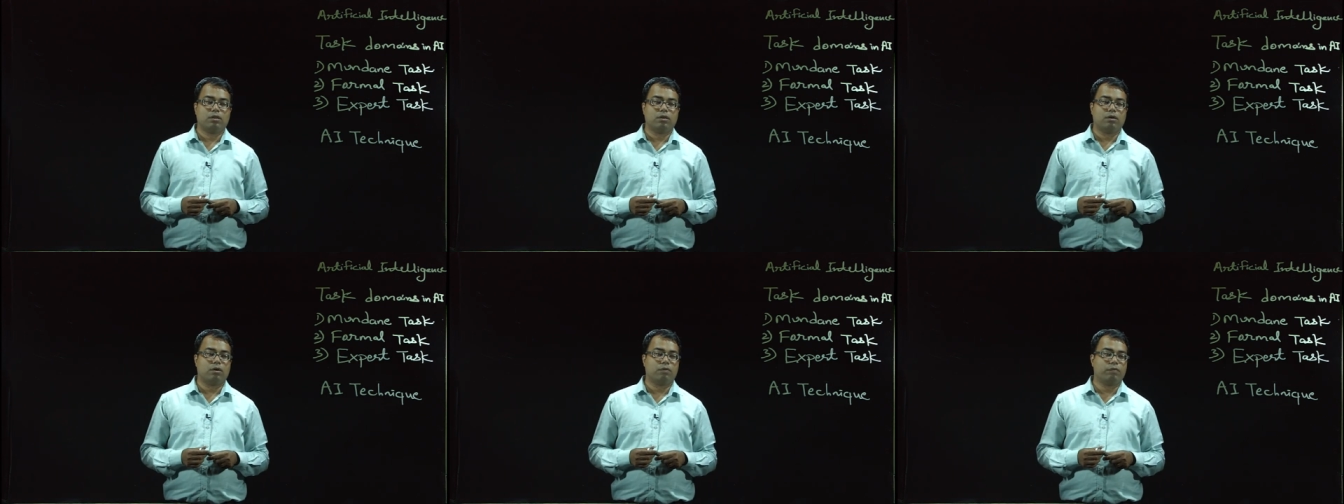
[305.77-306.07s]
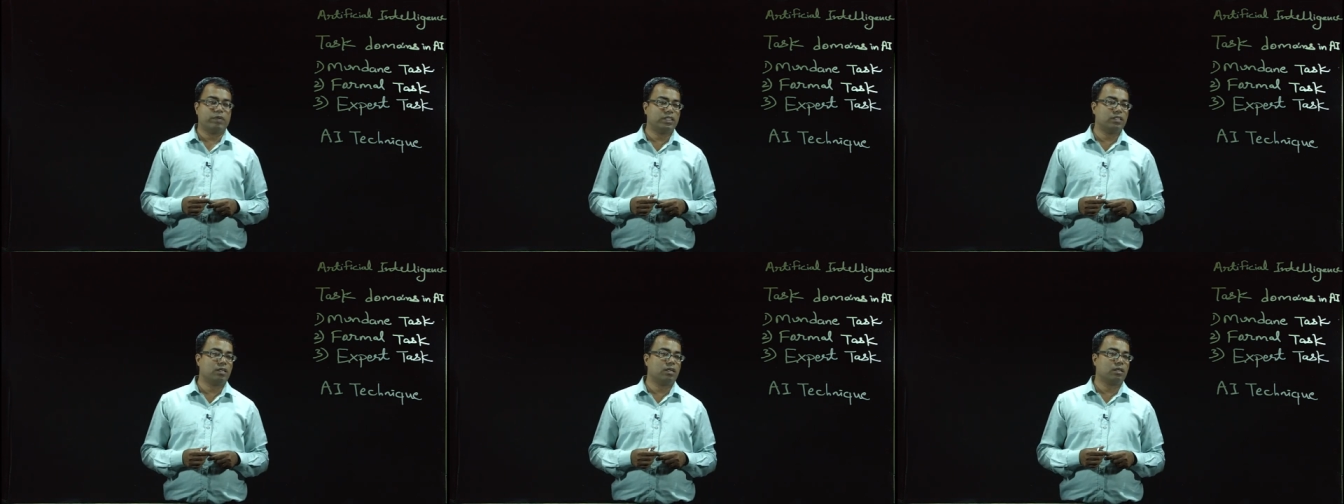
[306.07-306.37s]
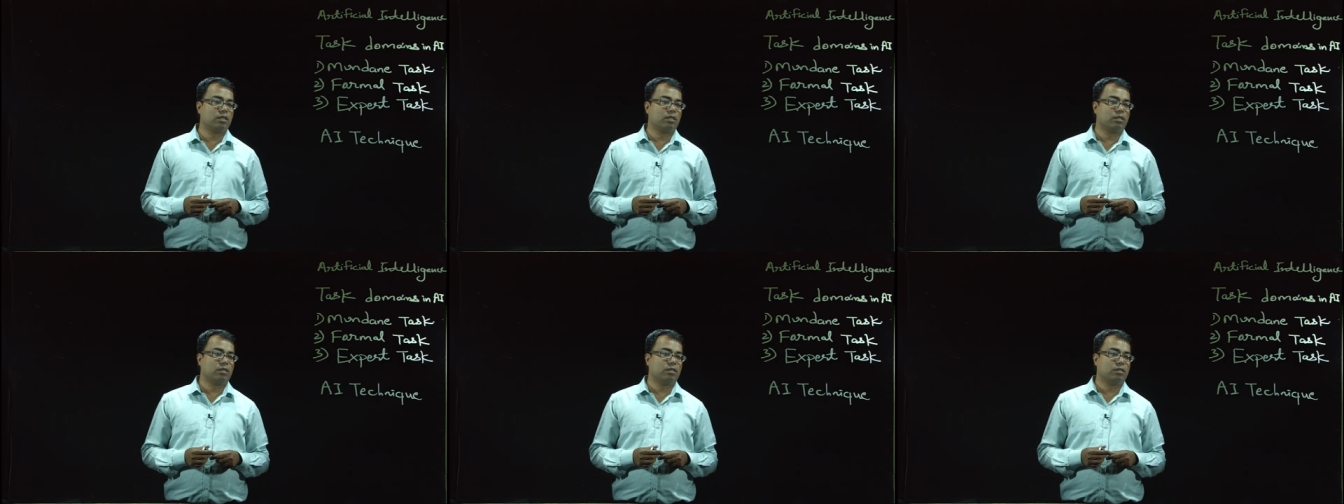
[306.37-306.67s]
or
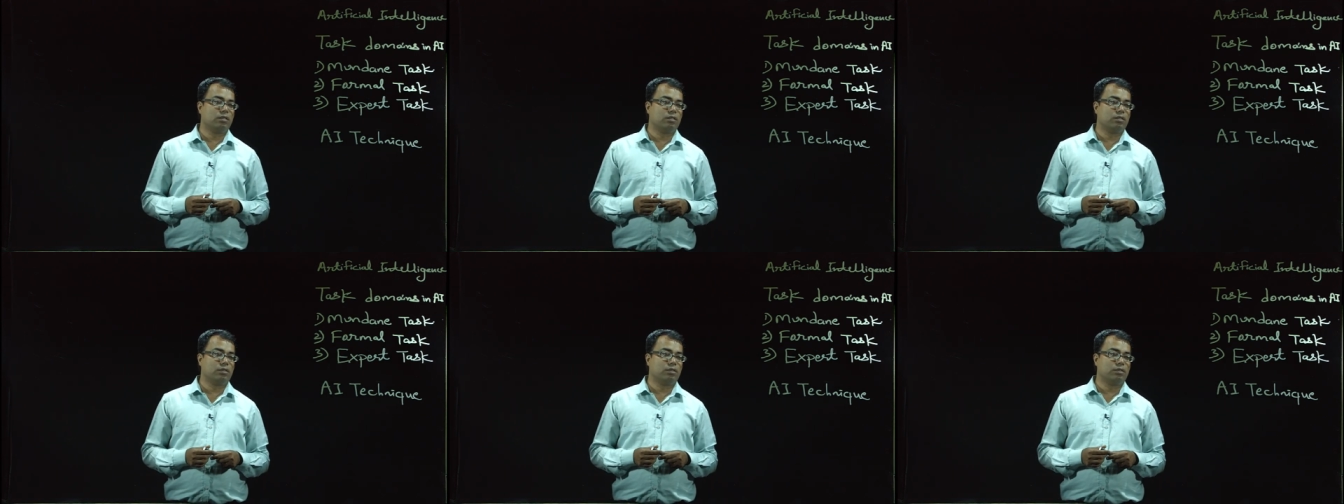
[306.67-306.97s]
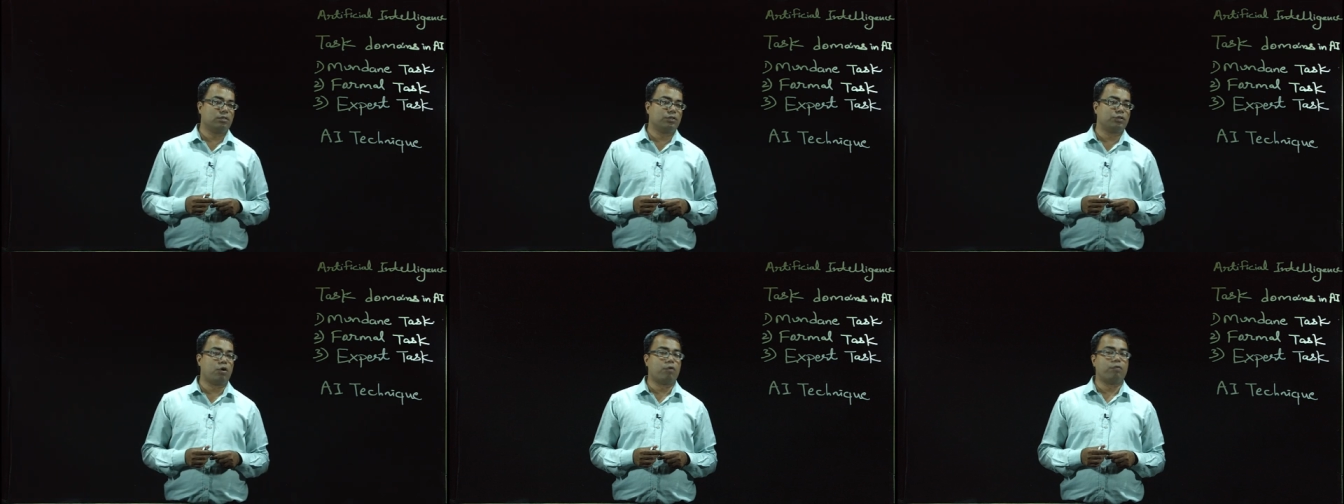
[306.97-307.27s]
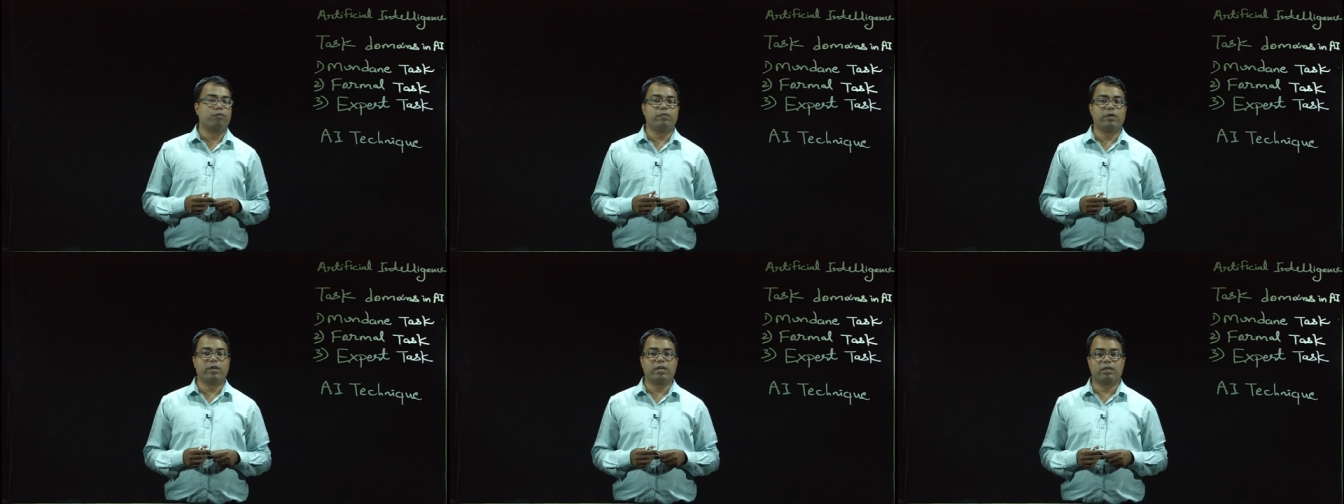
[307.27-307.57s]
whether the
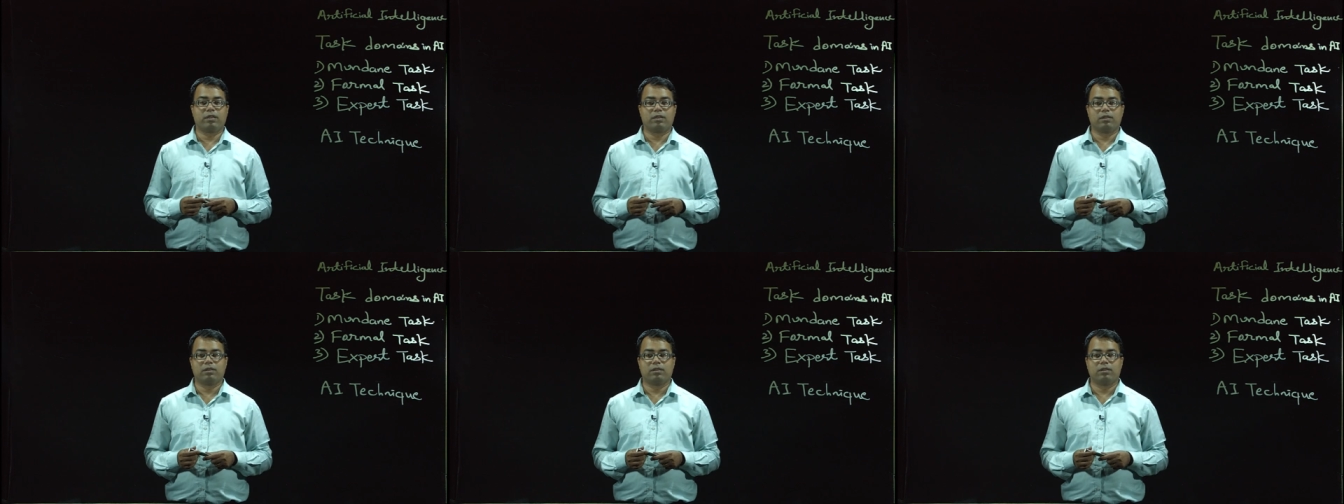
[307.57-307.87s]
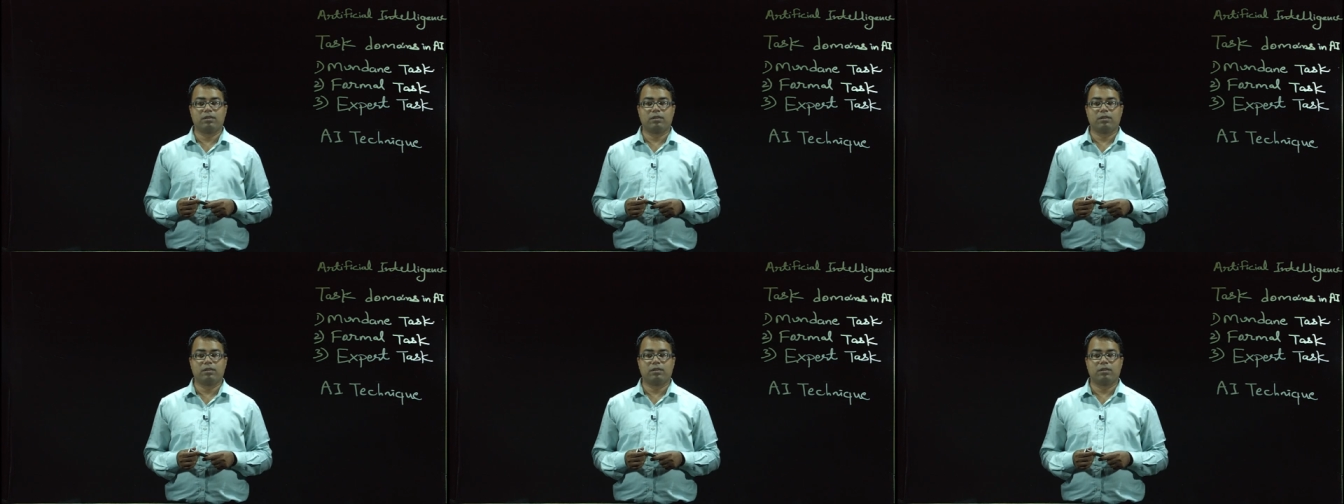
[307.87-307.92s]
software